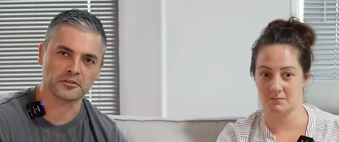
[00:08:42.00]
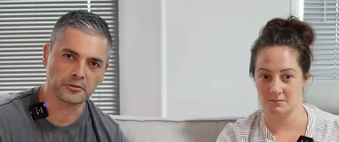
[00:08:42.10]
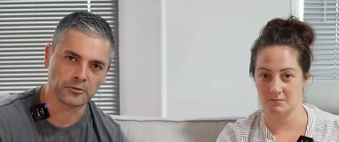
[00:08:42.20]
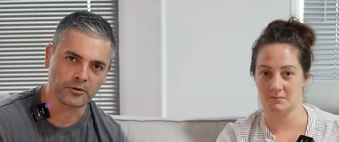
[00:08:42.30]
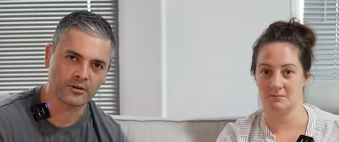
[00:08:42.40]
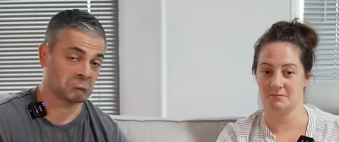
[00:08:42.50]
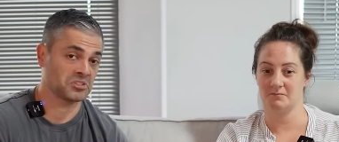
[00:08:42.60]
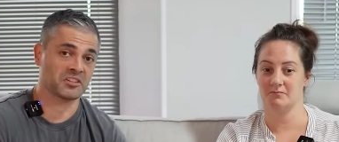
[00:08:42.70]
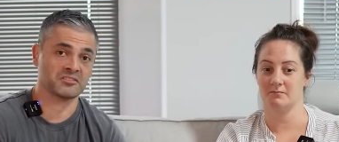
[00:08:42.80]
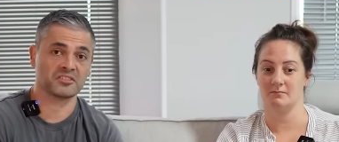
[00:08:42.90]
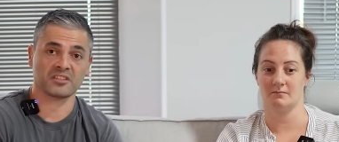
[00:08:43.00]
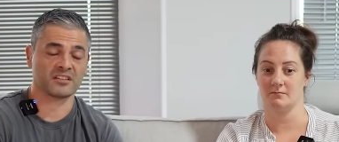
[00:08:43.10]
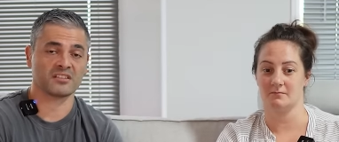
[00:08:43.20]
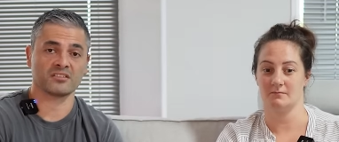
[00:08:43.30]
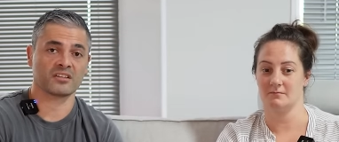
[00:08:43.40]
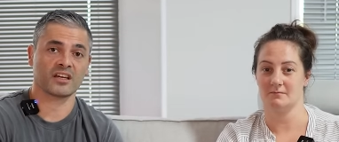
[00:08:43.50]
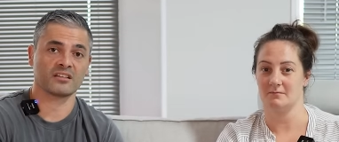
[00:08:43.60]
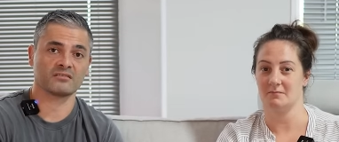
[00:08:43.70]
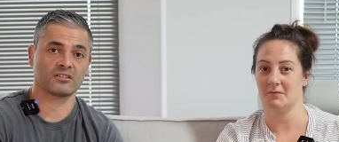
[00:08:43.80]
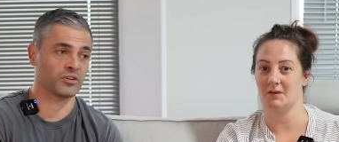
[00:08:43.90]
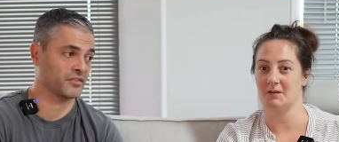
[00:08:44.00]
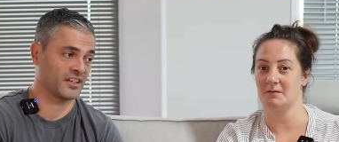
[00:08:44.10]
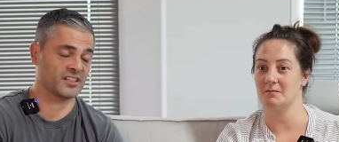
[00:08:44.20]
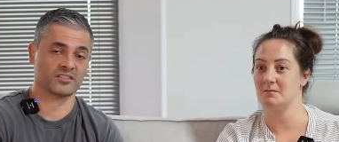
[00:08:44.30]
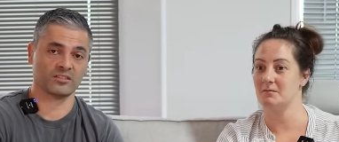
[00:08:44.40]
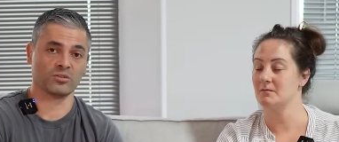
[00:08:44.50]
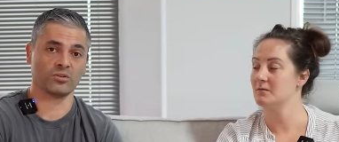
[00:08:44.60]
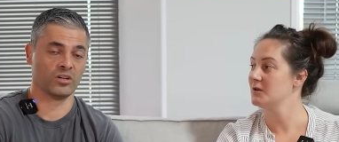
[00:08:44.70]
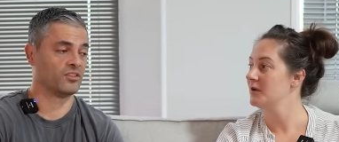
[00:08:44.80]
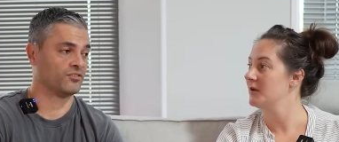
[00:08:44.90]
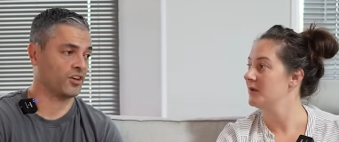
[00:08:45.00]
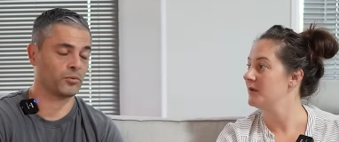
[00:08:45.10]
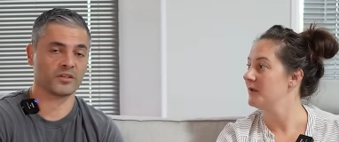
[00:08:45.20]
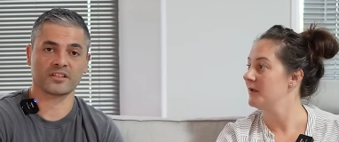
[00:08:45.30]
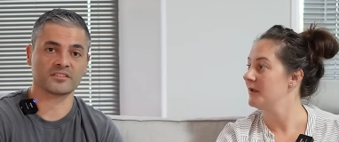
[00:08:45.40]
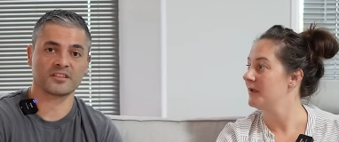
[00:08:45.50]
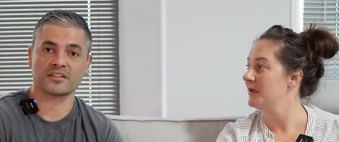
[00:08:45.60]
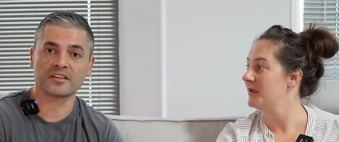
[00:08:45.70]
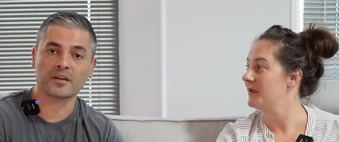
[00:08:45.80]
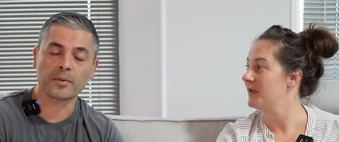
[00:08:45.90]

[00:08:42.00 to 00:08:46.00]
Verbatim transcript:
Speaker 1: law. We don't do that in the U K. Mm. Or if it is a law, no one does anything